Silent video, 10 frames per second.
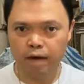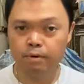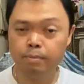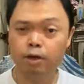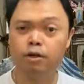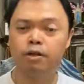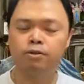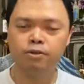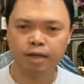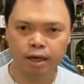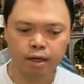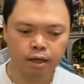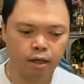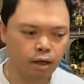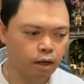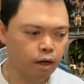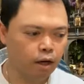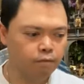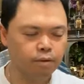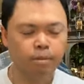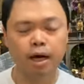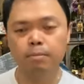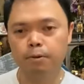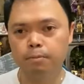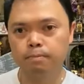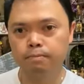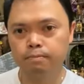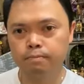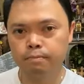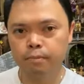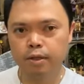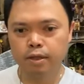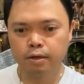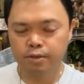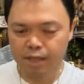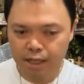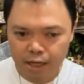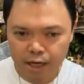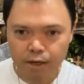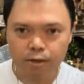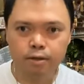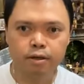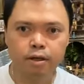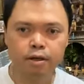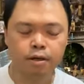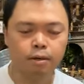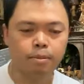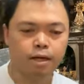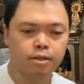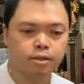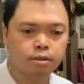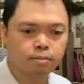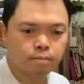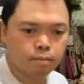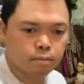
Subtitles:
have a better understanding of the Bible. Now, take care and God bless.